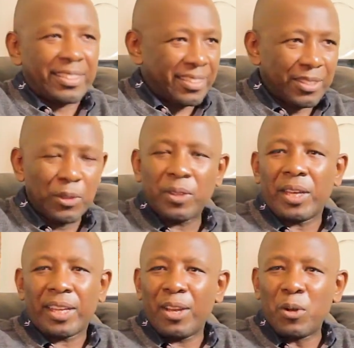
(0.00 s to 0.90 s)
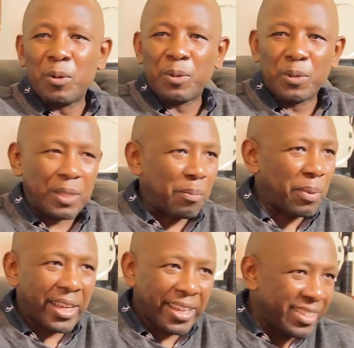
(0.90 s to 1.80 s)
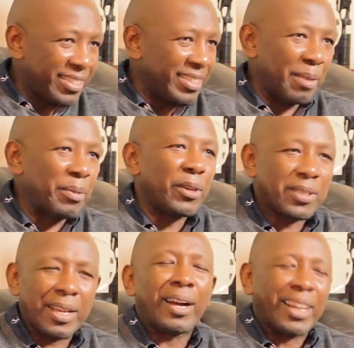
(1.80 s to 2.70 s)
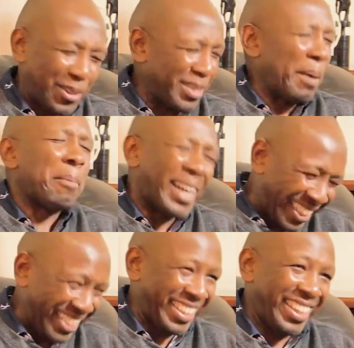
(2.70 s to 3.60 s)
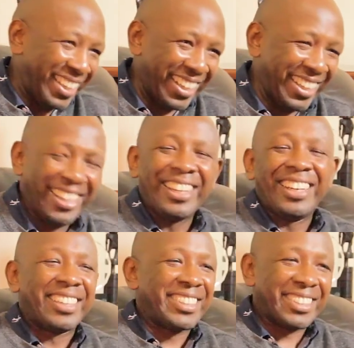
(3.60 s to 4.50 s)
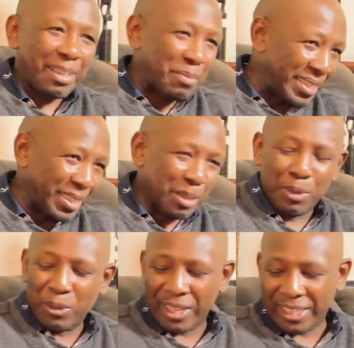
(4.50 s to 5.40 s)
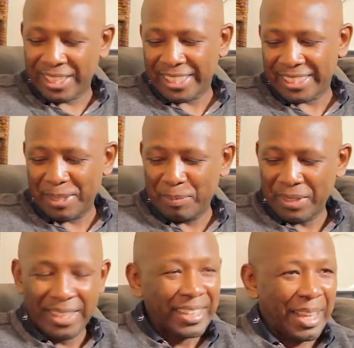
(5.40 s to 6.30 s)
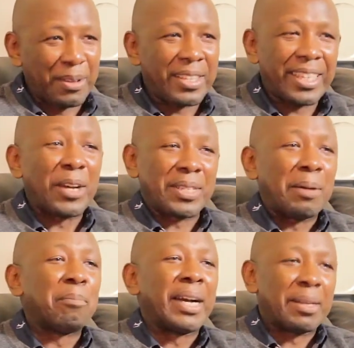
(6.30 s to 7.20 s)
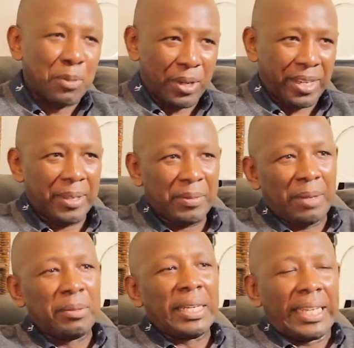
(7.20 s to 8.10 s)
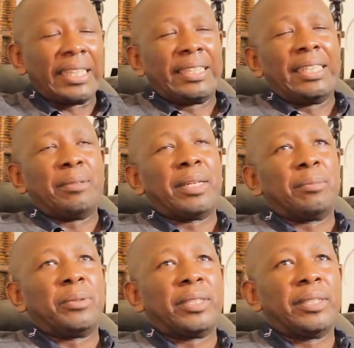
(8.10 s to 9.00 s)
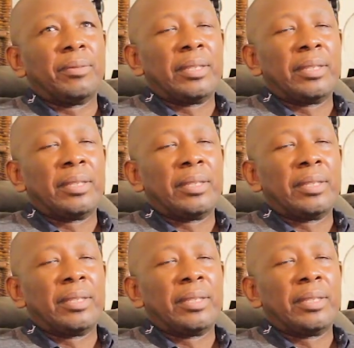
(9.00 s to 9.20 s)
Yes. You know, that guy who, who supplies. I mean, he was a he was a yeah, bad guy. Yeah. Literally, something tells me you're like that. Huh? I mean, this guy was a bad boy. Huh? I mean, like really bad boy. Huh?